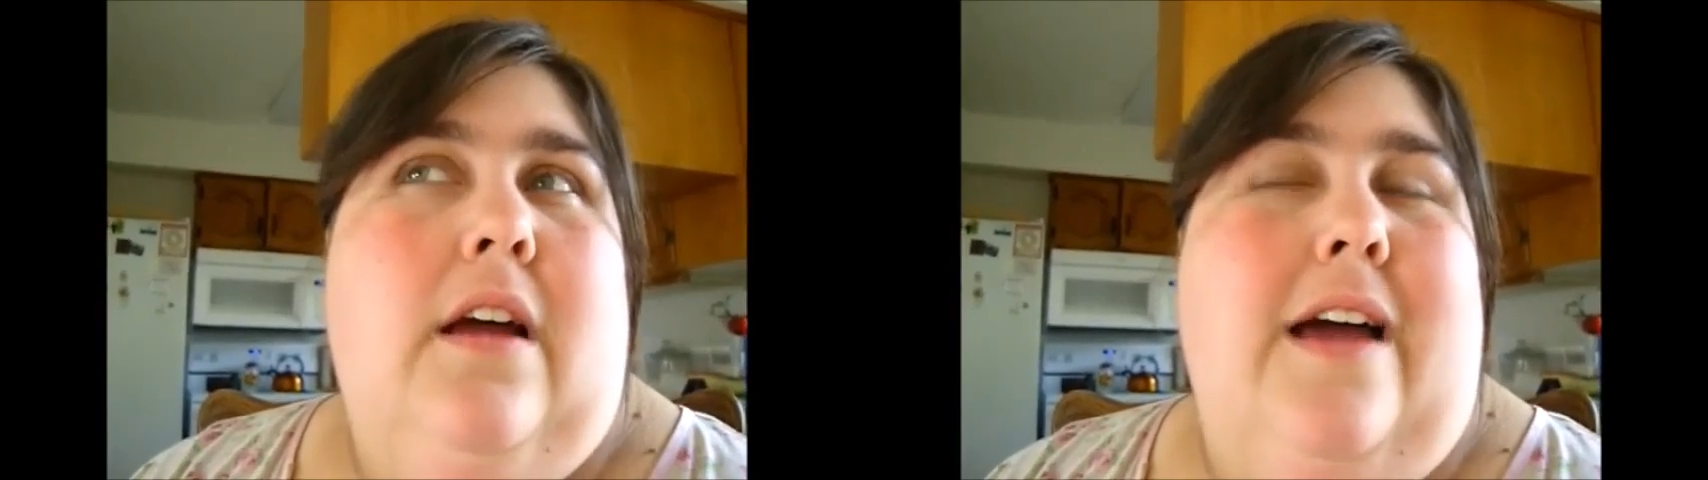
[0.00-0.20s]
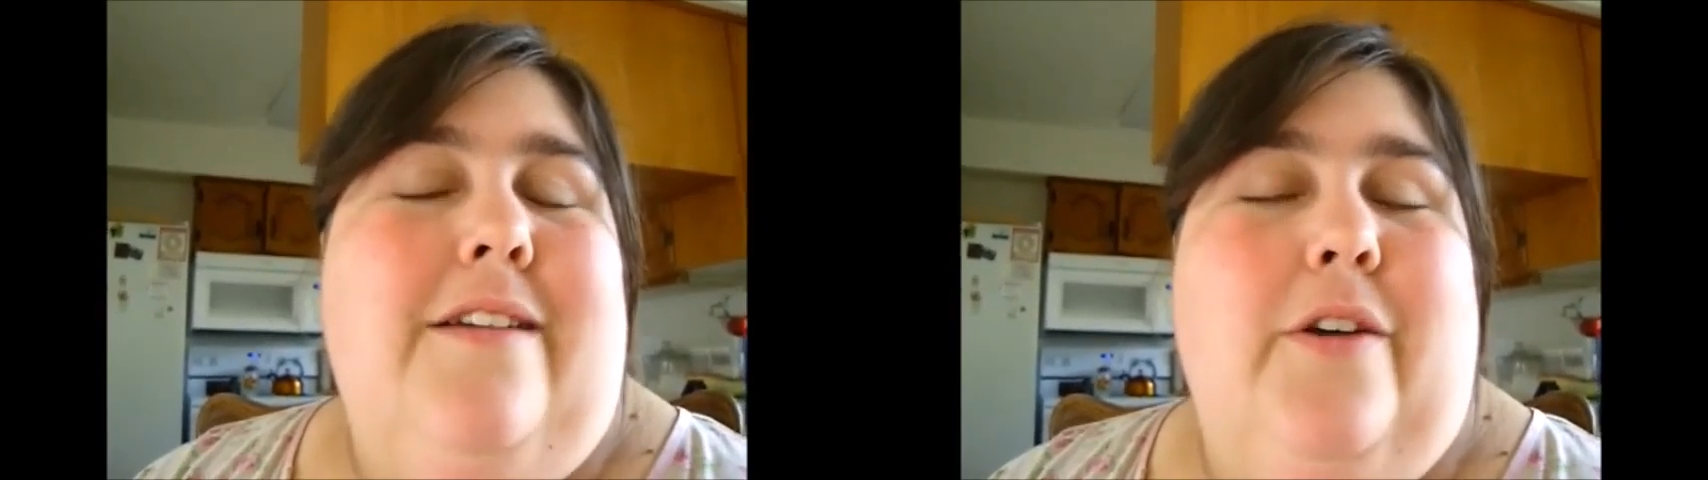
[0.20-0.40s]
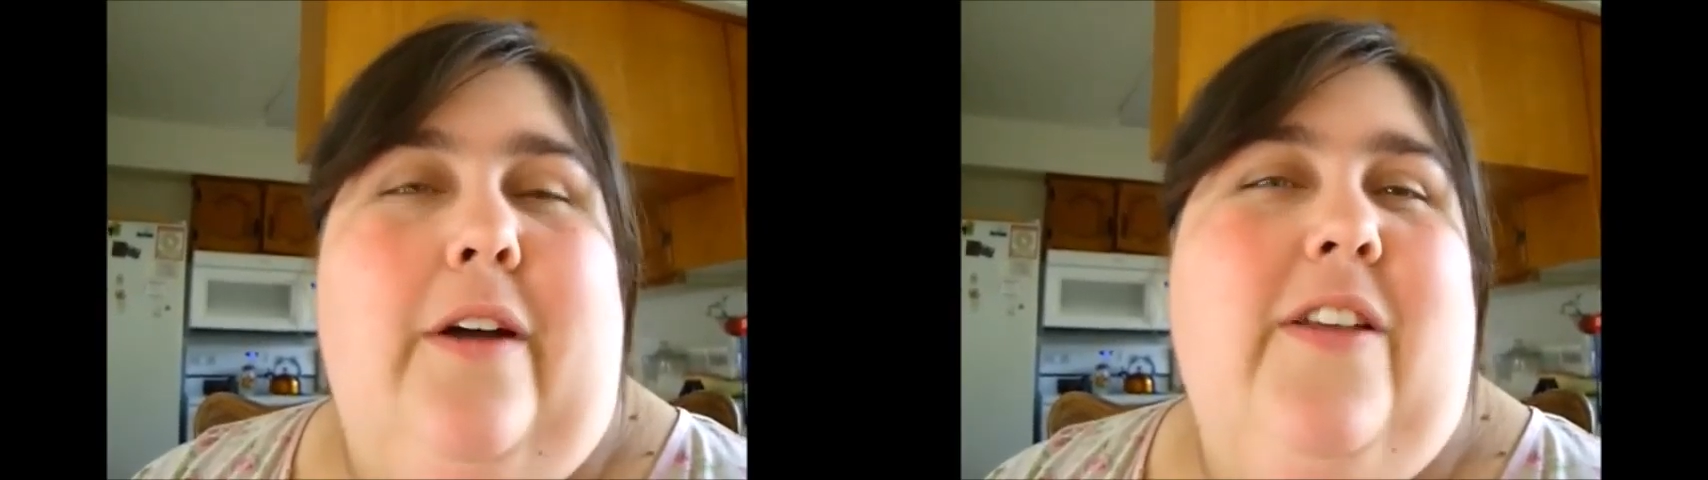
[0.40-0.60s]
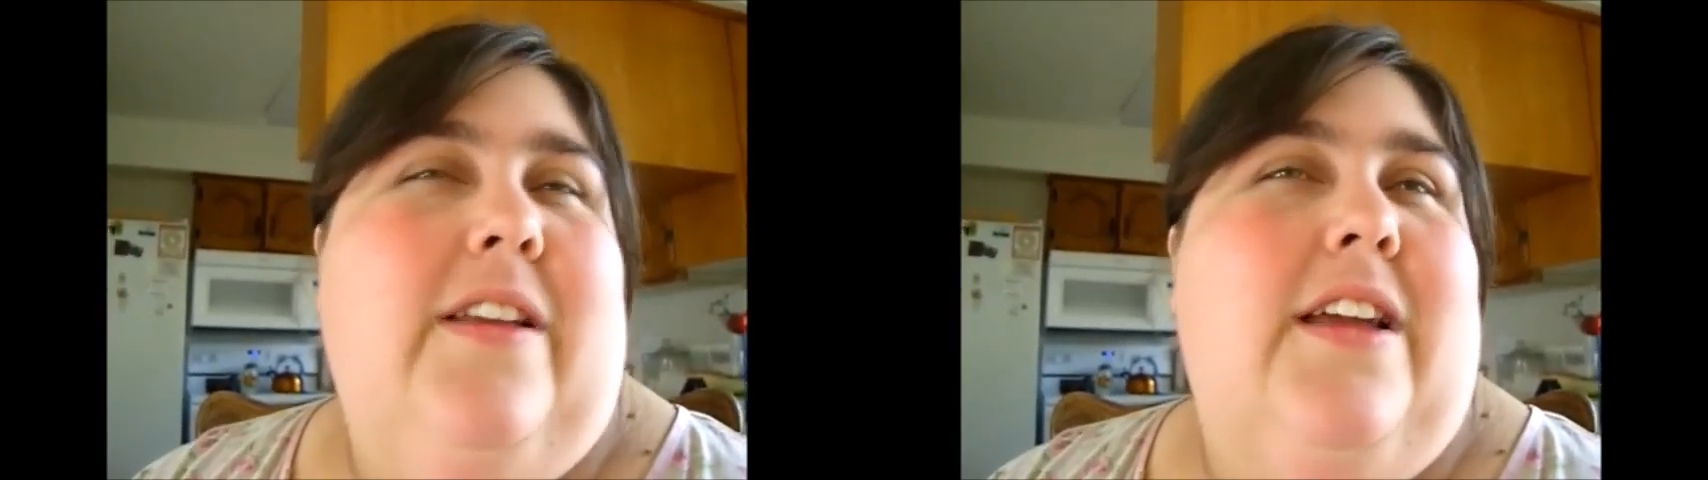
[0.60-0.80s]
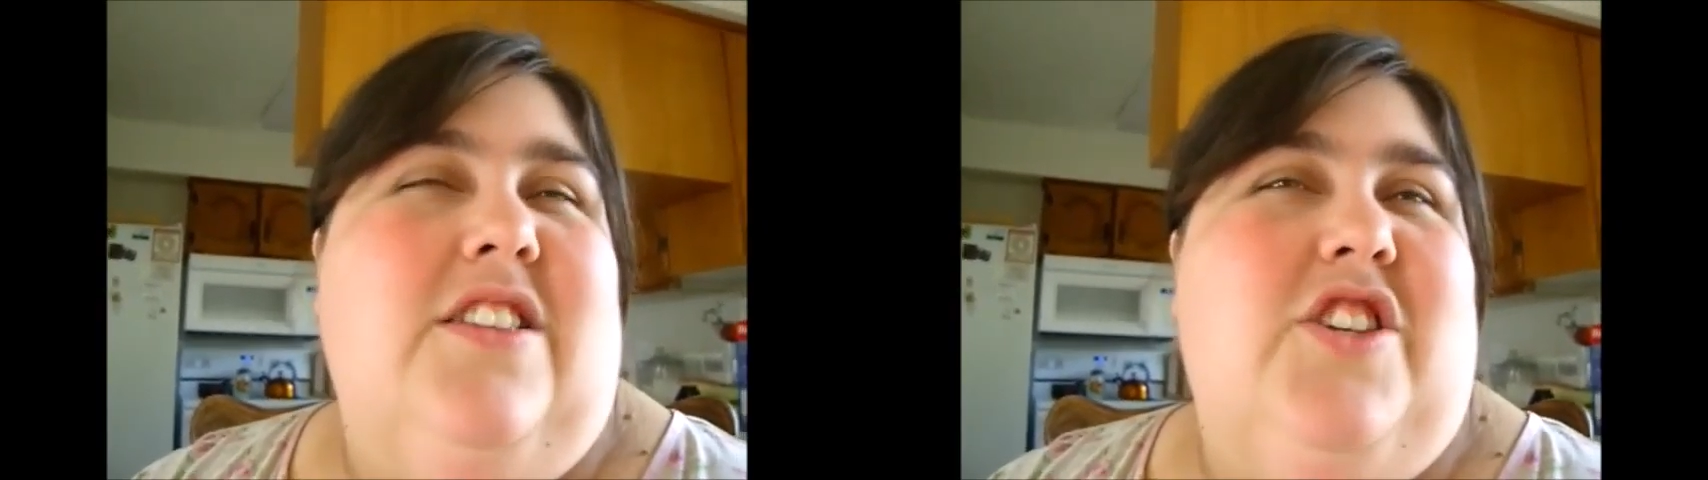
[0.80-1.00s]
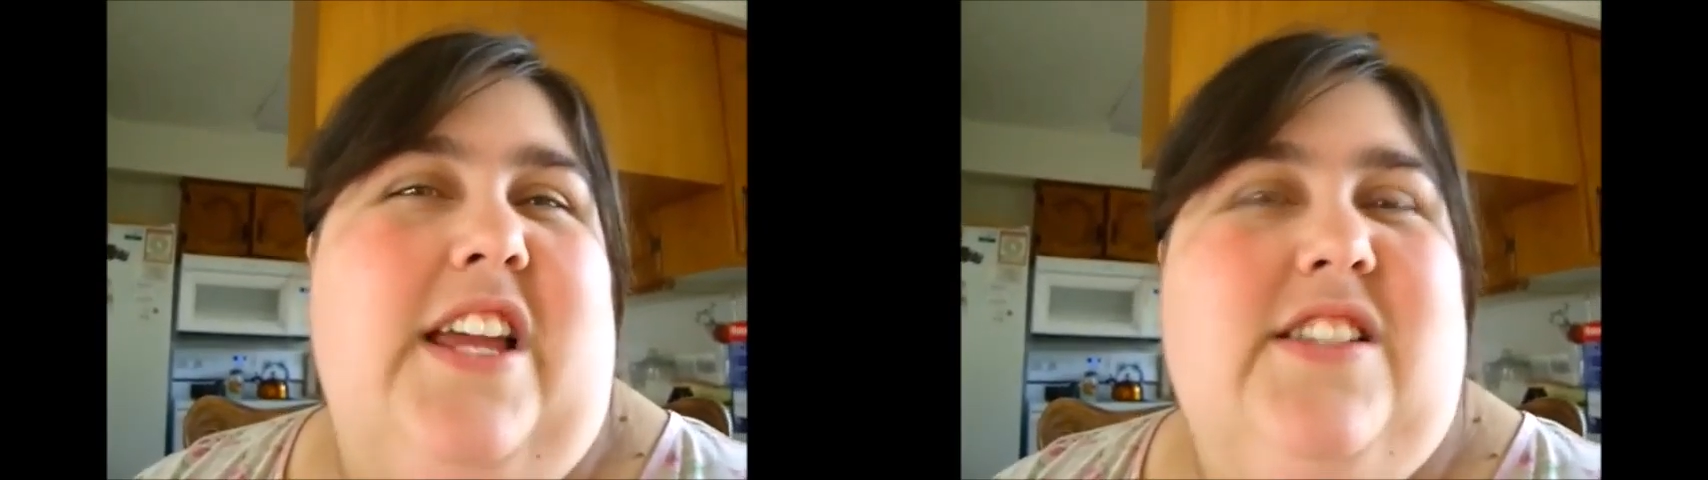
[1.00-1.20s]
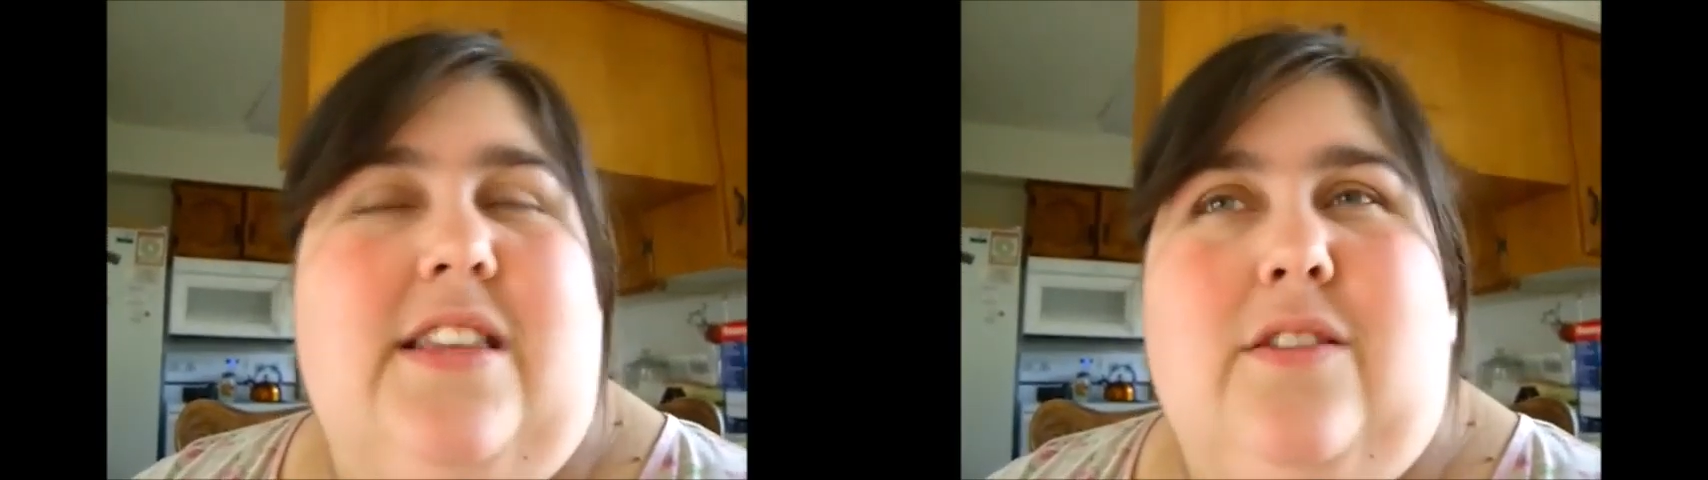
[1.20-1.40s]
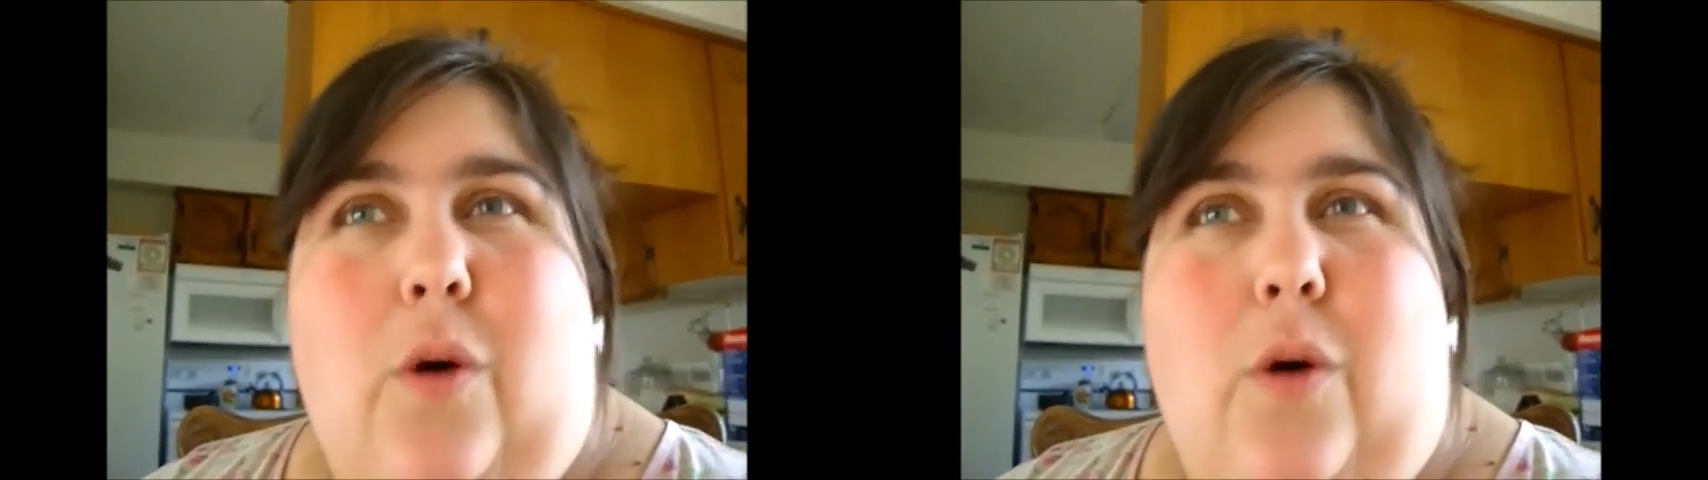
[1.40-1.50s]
I don't know, I feel like it can change like the